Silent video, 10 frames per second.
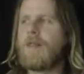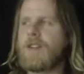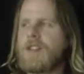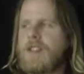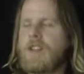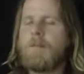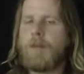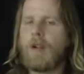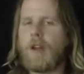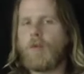the
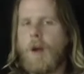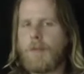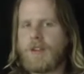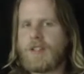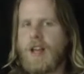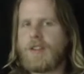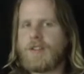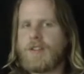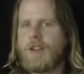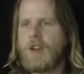symbol it
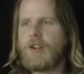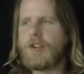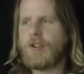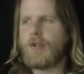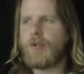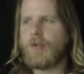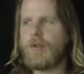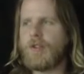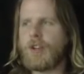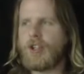represents
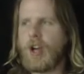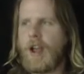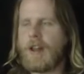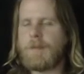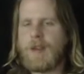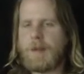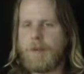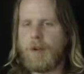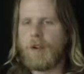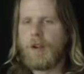to the giant
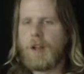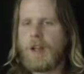people.